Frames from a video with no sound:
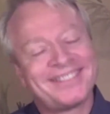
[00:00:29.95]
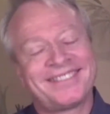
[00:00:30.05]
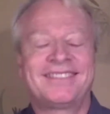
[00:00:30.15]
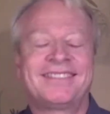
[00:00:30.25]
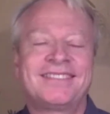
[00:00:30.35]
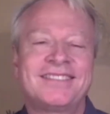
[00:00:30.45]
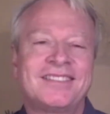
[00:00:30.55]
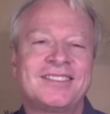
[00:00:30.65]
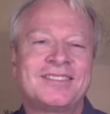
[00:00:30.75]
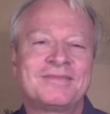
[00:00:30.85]
All
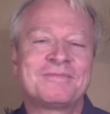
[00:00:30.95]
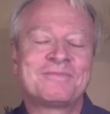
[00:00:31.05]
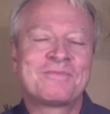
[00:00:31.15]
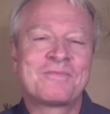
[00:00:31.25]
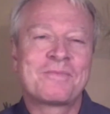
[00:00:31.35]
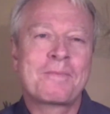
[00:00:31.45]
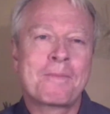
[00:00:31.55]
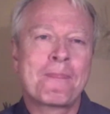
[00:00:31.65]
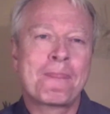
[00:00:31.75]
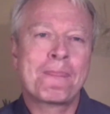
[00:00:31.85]
right.
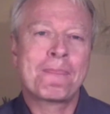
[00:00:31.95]
Well, I know